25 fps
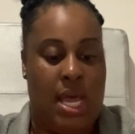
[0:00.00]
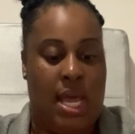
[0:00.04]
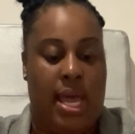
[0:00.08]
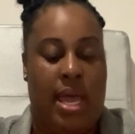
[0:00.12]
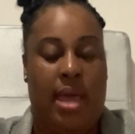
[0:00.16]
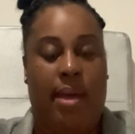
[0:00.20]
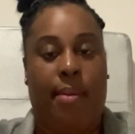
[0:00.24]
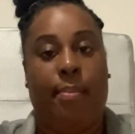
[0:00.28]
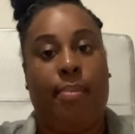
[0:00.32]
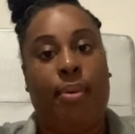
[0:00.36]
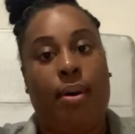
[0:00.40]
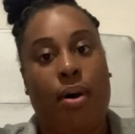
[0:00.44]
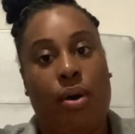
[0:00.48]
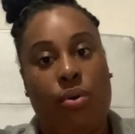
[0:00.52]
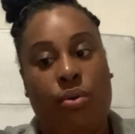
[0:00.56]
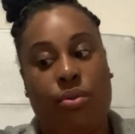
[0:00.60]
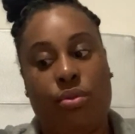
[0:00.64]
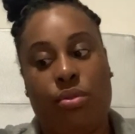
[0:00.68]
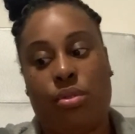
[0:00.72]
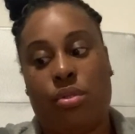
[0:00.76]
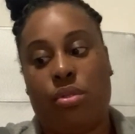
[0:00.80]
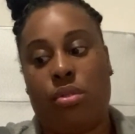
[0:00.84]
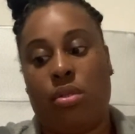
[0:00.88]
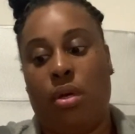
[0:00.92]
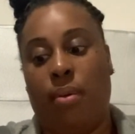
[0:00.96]
and
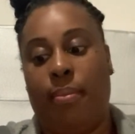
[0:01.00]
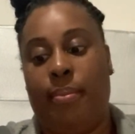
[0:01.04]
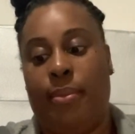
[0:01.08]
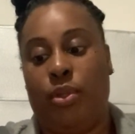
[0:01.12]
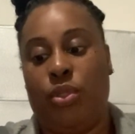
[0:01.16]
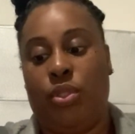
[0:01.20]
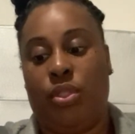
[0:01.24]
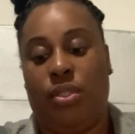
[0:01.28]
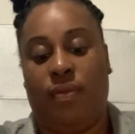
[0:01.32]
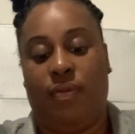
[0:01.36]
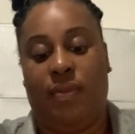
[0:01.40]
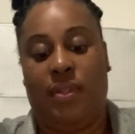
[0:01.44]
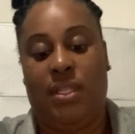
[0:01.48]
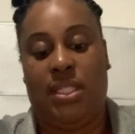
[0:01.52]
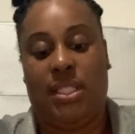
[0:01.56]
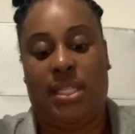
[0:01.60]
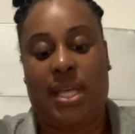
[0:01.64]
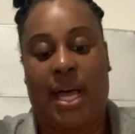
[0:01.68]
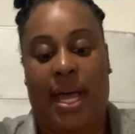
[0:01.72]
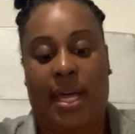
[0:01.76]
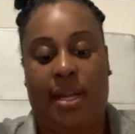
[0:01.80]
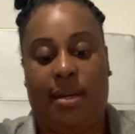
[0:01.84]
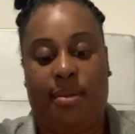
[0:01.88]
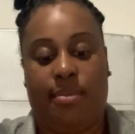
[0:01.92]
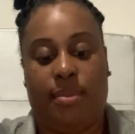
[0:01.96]
post most of these
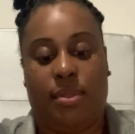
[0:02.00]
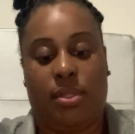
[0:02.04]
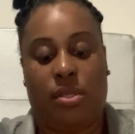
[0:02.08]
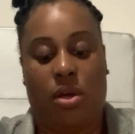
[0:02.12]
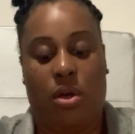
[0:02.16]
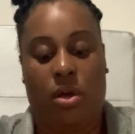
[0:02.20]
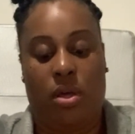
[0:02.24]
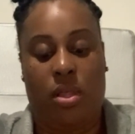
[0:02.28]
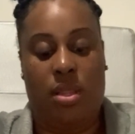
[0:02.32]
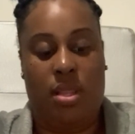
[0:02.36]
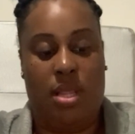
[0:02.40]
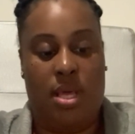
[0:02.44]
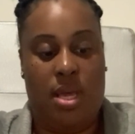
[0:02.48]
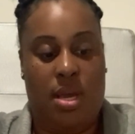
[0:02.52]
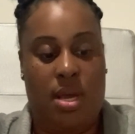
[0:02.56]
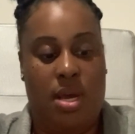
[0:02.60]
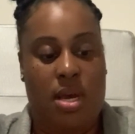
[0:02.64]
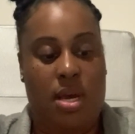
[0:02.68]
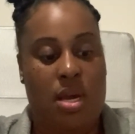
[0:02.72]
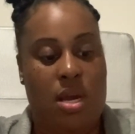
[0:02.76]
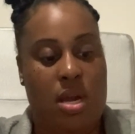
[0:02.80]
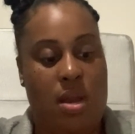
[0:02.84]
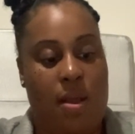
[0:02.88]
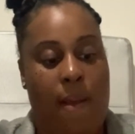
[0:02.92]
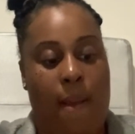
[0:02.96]
items on there,